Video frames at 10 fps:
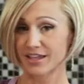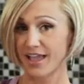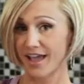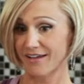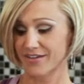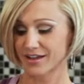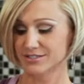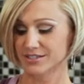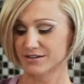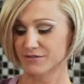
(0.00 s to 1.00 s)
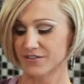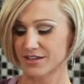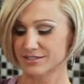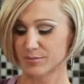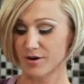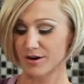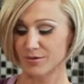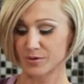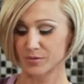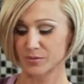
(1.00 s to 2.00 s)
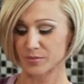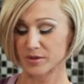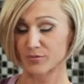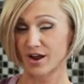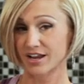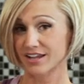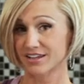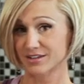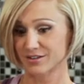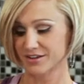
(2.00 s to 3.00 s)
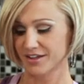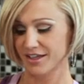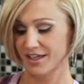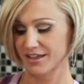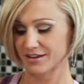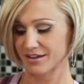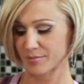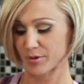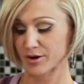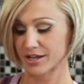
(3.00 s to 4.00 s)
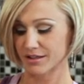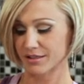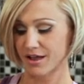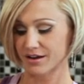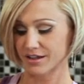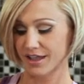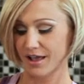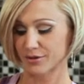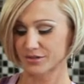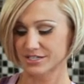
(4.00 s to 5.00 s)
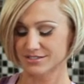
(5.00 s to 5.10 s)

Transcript: have actually an event tomorrow where we'll be running and burning a lot of calories.